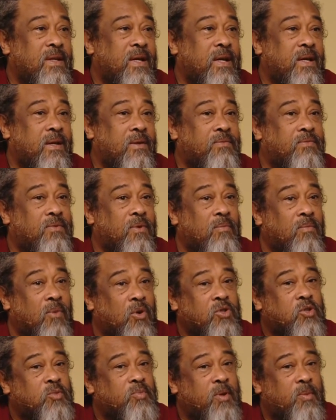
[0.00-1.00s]
And for
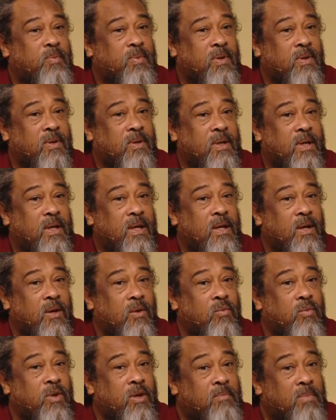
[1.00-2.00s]
most people,
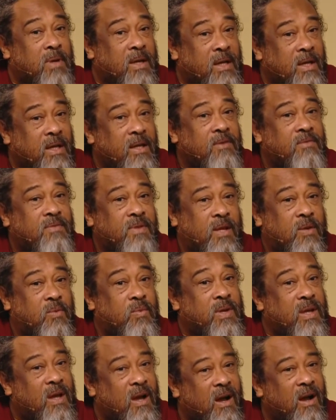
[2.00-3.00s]
we believe that
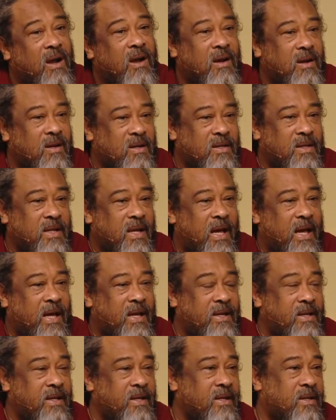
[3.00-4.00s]
we are the
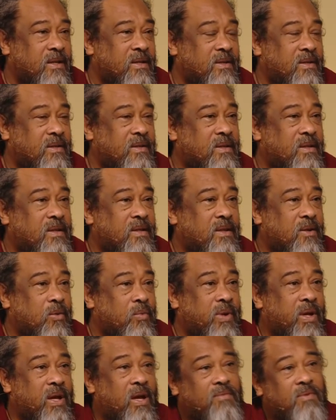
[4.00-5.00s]
idea
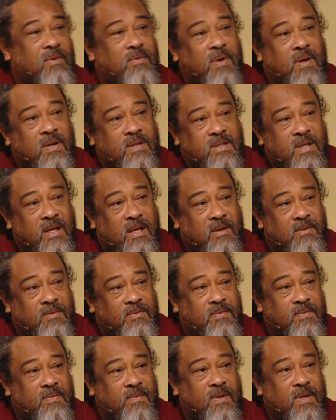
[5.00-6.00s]
we have of ourselves,
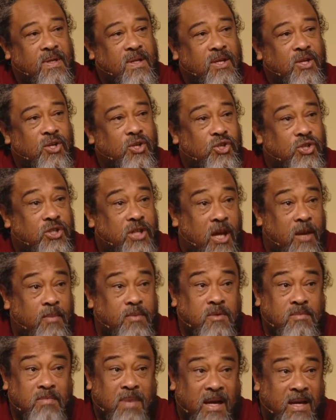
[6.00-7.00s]

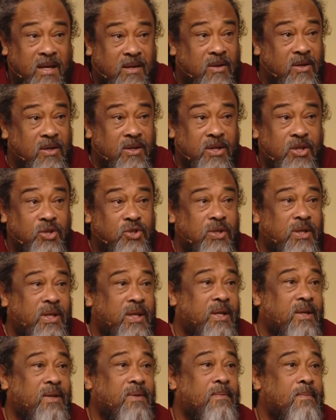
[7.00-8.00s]
shaped by
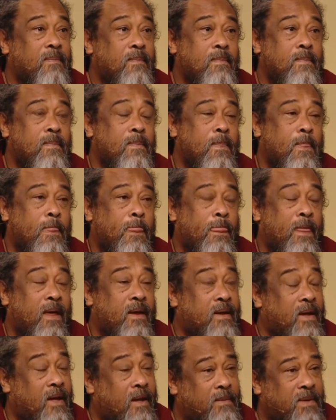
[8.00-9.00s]
conditioning
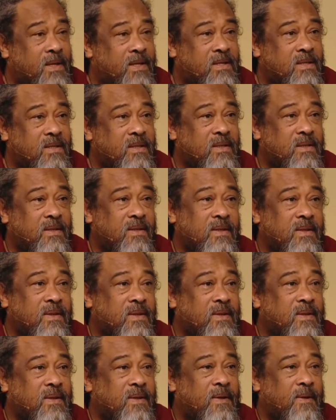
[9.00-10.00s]
and habit.
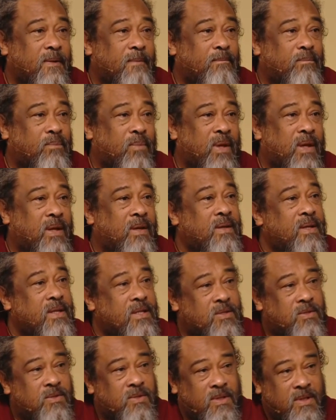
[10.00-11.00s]
And
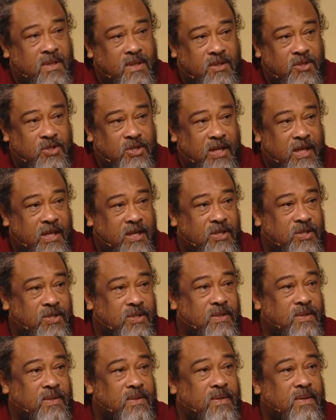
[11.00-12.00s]
this can
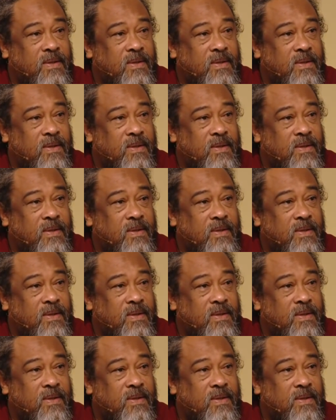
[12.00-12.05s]
change.